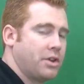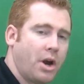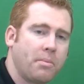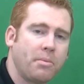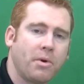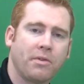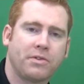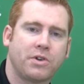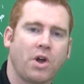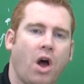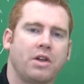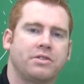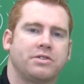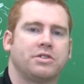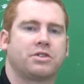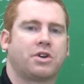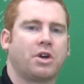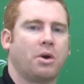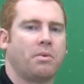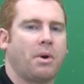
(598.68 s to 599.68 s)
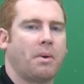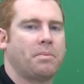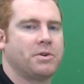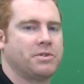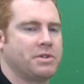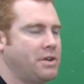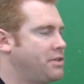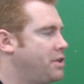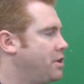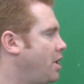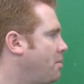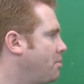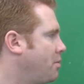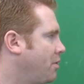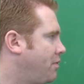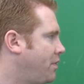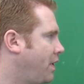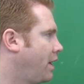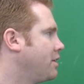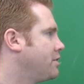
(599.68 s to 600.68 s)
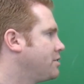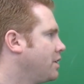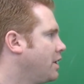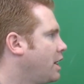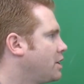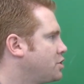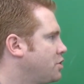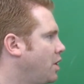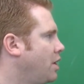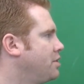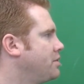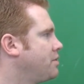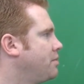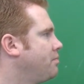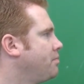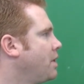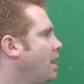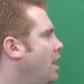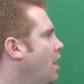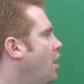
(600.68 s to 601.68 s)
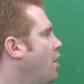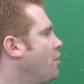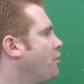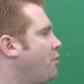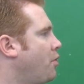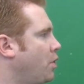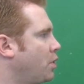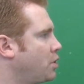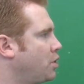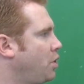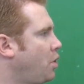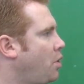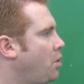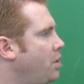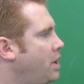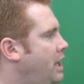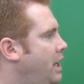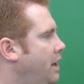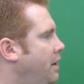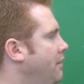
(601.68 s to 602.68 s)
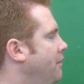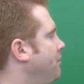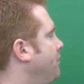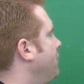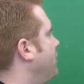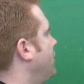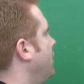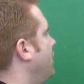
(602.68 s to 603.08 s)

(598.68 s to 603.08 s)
the number of dots is going to represent the number of valence electrons. For chlorine,